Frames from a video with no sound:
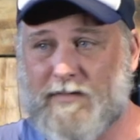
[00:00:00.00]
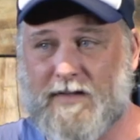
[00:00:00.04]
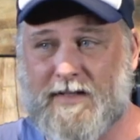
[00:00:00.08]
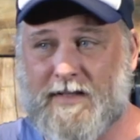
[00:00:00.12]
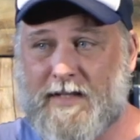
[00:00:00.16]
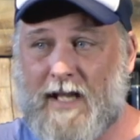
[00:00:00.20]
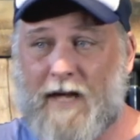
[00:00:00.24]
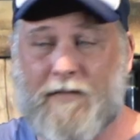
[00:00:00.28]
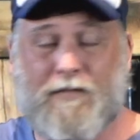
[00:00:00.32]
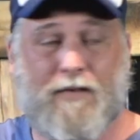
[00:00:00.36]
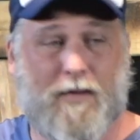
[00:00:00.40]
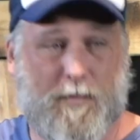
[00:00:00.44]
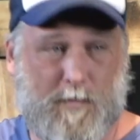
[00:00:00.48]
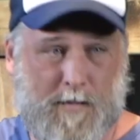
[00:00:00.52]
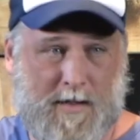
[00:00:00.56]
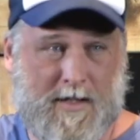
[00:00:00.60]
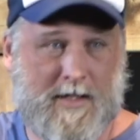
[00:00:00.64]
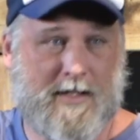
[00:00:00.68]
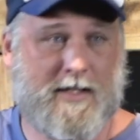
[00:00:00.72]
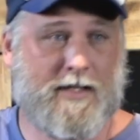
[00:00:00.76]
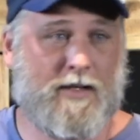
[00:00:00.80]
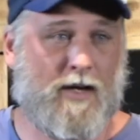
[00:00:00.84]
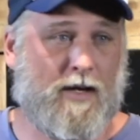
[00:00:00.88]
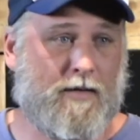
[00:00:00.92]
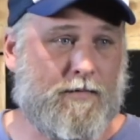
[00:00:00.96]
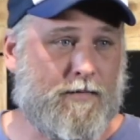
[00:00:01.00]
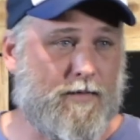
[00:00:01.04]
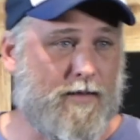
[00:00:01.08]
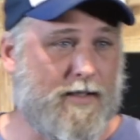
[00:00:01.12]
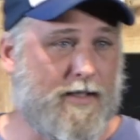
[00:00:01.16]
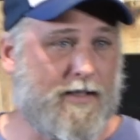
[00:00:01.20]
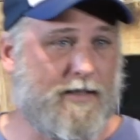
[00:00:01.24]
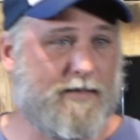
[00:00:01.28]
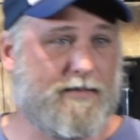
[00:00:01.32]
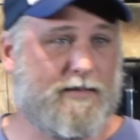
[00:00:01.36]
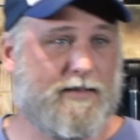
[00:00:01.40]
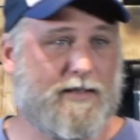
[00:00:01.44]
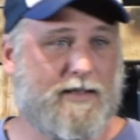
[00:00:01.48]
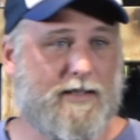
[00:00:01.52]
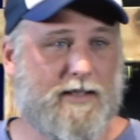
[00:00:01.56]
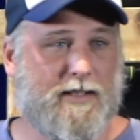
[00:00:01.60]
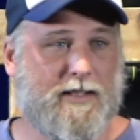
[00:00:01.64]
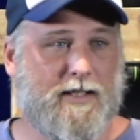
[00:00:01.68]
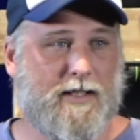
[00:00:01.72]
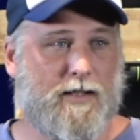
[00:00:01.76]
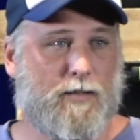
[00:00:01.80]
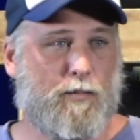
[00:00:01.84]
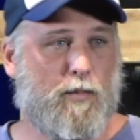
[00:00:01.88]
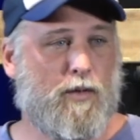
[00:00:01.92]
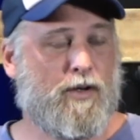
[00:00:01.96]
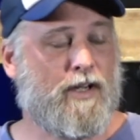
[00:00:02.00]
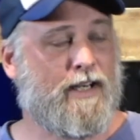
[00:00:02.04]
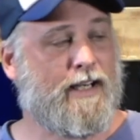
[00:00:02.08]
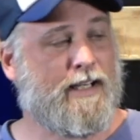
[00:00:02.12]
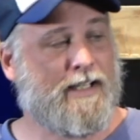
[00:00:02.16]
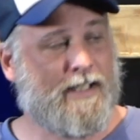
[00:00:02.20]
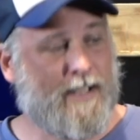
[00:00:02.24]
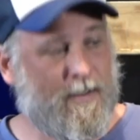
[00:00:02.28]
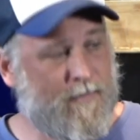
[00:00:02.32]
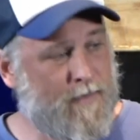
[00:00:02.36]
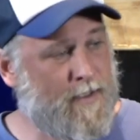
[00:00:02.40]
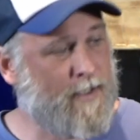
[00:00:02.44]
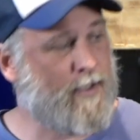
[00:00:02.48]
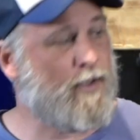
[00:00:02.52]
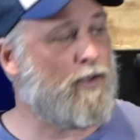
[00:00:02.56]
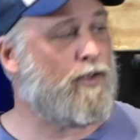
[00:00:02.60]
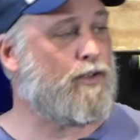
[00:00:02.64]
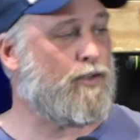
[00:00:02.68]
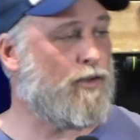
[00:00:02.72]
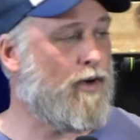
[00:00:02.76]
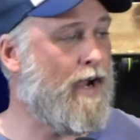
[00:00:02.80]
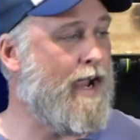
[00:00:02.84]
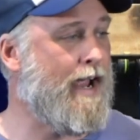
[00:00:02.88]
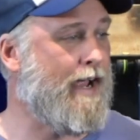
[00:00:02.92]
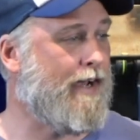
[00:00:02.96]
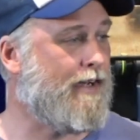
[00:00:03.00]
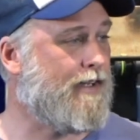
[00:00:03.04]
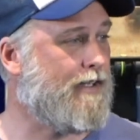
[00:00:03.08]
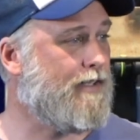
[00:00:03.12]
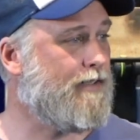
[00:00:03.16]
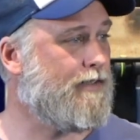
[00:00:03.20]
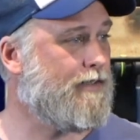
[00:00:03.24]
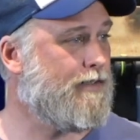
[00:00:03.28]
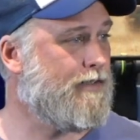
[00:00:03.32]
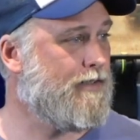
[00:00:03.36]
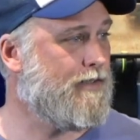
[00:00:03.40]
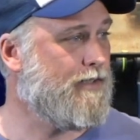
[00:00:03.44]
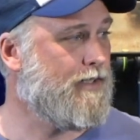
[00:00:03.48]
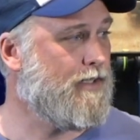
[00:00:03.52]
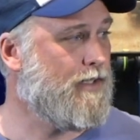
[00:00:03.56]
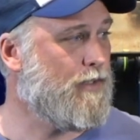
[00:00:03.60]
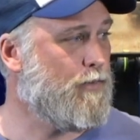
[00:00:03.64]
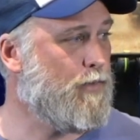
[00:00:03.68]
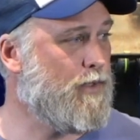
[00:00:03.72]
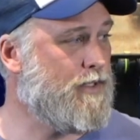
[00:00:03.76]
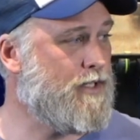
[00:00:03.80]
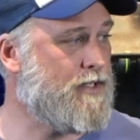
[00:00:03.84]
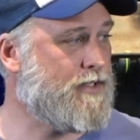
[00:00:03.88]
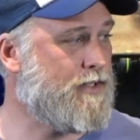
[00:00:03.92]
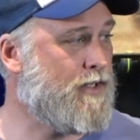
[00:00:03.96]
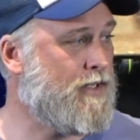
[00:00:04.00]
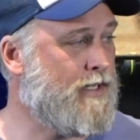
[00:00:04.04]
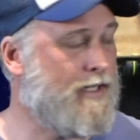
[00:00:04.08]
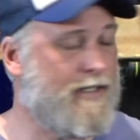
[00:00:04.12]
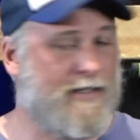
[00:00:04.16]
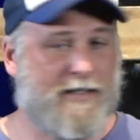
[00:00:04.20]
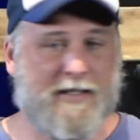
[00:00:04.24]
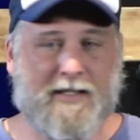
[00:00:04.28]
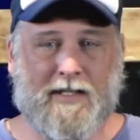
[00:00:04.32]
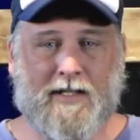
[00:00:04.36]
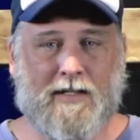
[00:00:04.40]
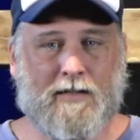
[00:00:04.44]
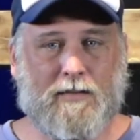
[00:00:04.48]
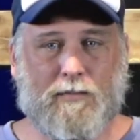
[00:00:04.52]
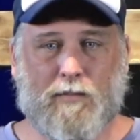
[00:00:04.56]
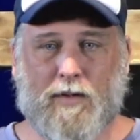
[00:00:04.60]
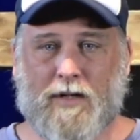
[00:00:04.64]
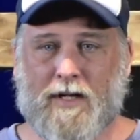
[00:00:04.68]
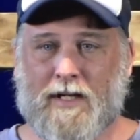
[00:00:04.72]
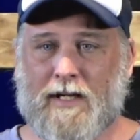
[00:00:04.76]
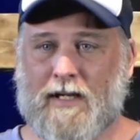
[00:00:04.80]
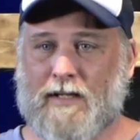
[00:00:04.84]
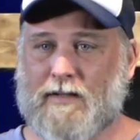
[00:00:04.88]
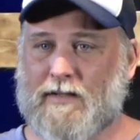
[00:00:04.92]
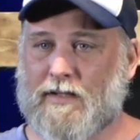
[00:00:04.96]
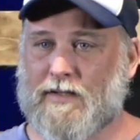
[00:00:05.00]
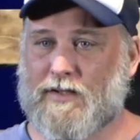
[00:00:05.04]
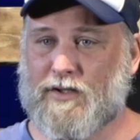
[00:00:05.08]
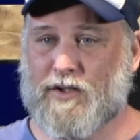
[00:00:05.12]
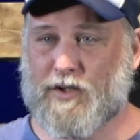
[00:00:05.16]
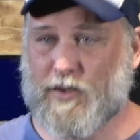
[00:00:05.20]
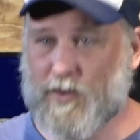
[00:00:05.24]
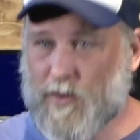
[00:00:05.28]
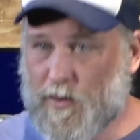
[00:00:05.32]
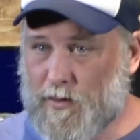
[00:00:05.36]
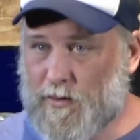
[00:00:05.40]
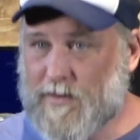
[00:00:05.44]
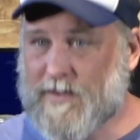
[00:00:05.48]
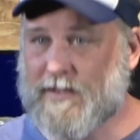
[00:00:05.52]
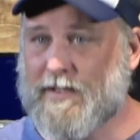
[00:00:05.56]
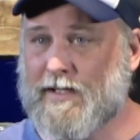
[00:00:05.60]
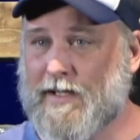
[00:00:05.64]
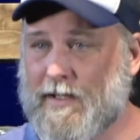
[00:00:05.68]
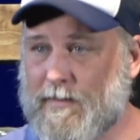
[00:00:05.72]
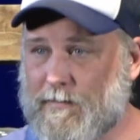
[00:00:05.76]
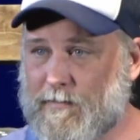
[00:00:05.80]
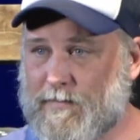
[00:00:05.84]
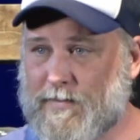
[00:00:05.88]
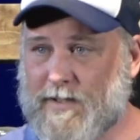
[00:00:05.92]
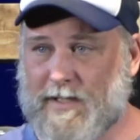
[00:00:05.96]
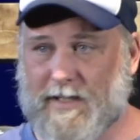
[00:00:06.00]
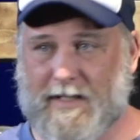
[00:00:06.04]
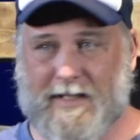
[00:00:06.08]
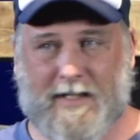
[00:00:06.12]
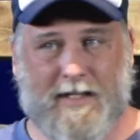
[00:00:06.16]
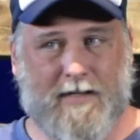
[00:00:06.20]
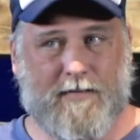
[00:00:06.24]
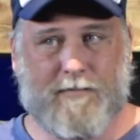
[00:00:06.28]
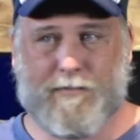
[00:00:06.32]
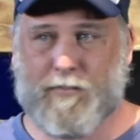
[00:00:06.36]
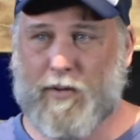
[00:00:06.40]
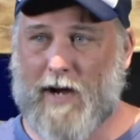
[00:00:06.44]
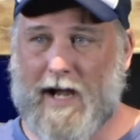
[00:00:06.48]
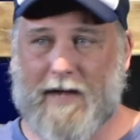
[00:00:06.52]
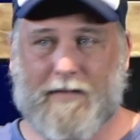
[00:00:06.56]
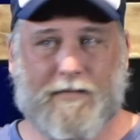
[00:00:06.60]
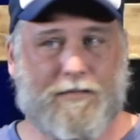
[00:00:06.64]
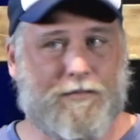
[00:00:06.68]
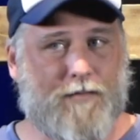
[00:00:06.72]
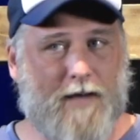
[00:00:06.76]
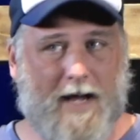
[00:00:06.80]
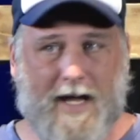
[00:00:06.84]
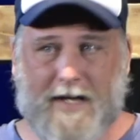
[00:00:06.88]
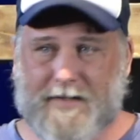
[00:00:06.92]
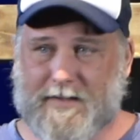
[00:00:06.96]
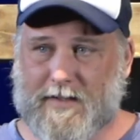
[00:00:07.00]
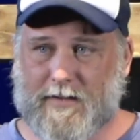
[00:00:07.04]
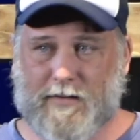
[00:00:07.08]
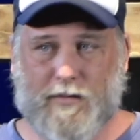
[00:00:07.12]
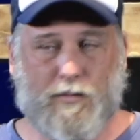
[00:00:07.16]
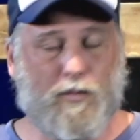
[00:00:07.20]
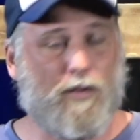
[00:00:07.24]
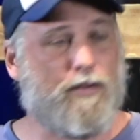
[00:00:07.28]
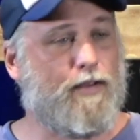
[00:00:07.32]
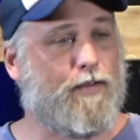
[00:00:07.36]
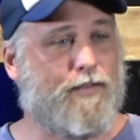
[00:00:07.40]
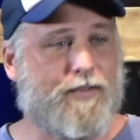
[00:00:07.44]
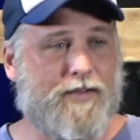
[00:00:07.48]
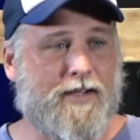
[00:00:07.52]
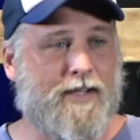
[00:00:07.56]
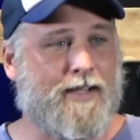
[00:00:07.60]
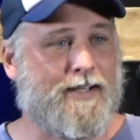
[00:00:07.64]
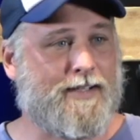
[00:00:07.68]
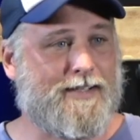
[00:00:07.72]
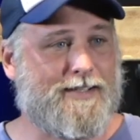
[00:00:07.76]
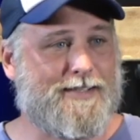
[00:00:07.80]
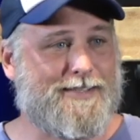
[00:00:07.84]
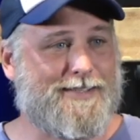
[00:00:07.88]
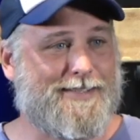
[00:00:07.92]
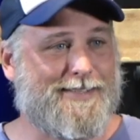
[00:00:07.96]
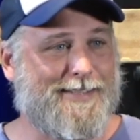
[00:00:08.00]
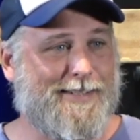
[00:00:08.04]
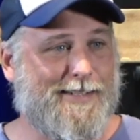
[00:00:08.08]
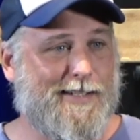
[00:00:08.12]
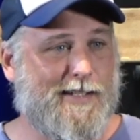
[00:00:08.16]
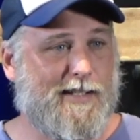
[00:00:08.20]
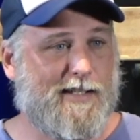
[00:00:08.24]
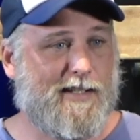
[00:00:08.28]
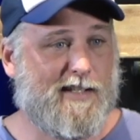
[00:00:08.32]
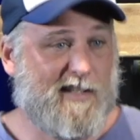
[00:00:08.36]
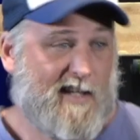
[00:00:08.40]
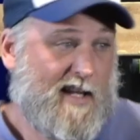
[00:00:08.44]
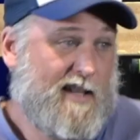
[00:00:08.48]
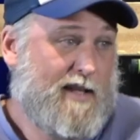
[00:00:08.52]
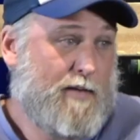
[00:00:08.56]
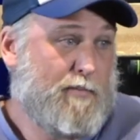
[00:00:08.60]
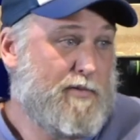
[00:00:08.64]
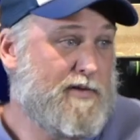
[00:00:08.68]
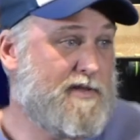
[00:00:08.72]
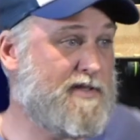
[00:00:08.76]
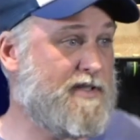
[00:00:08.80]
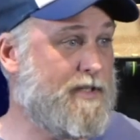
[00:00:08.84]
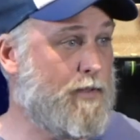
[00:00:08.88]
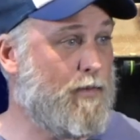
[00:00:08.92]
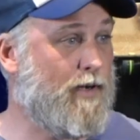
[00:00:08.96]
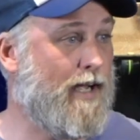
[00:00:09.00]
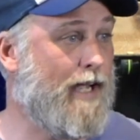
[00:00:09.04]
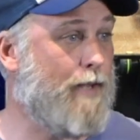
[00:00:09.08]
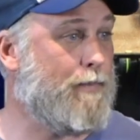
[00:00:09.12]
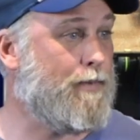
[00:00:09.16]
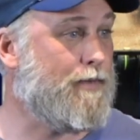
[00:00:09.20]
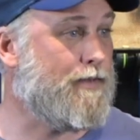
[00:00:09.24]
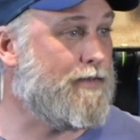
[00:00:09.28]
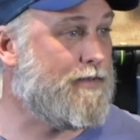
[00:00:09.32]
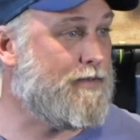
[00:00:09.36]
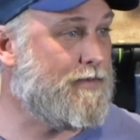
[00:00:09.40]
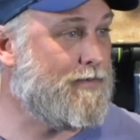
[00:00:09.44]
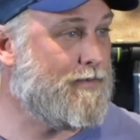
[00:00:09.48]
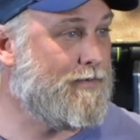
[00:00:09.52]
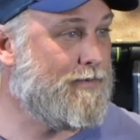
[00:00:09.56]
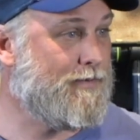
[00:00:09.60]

stuff it, we're going to go for it. We're going to give it a good crack. We're just going to we're going to just choose to to give, pray, and fast, and do all the things, and then we'll just see what happens.